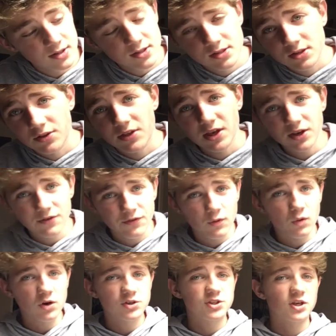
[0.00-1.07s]
So thank you for
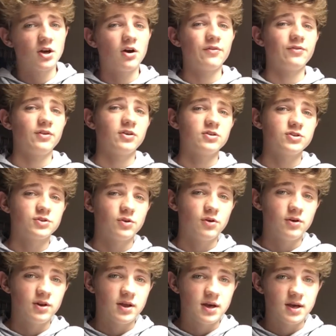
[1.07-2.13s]
watching. Hopefully you
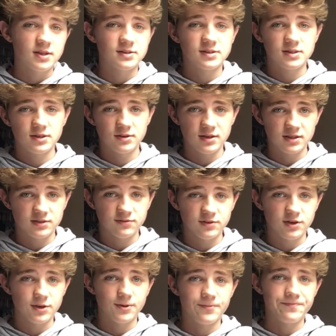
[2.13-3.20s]
enjoyed, and see you next video.